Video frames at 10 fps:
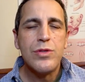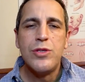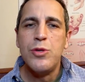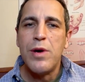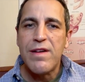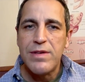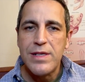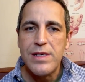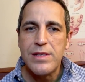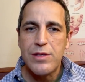do
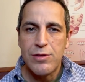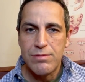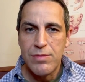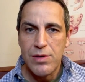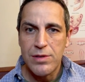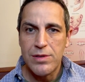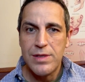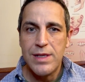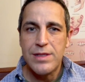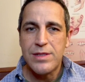every third molar
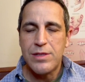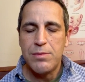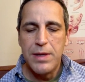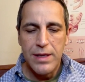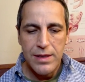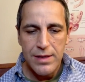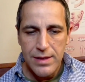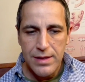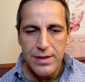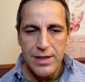needs to be
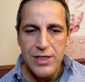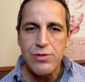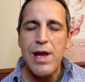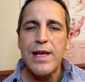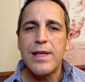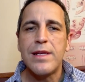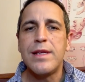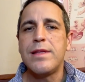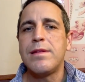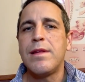uh, extracted?
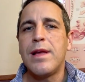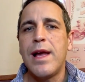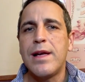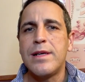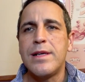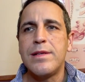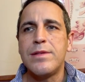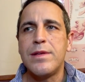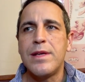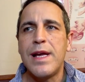And uh,
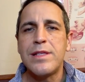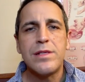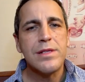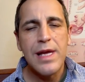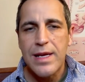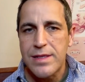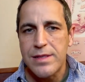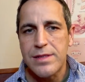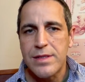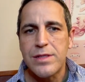the answer to that
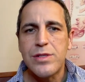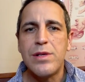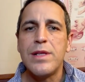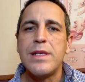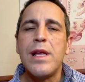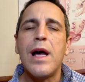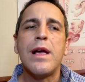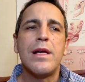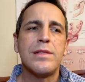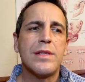is certainly
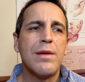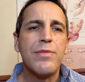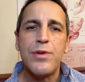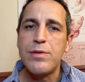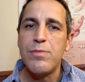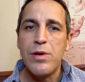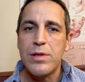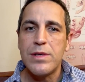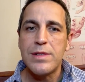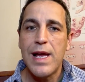not. And some third
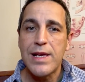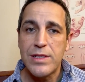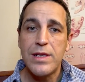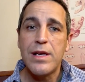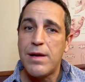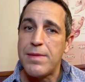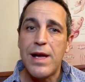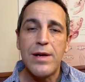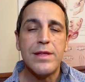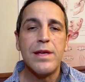molars actually come
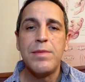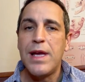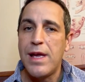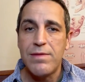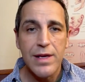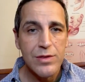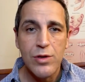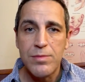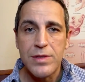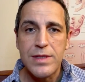out and they behave like
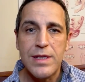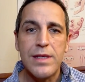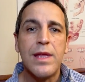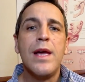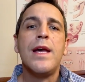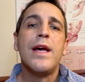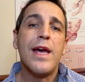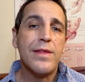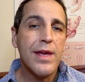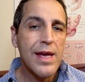normal teeth
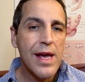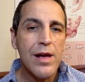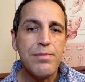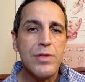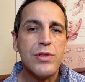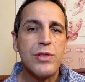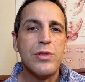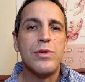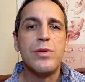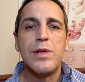and they help you
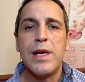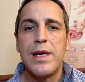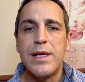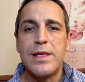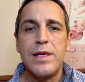chew and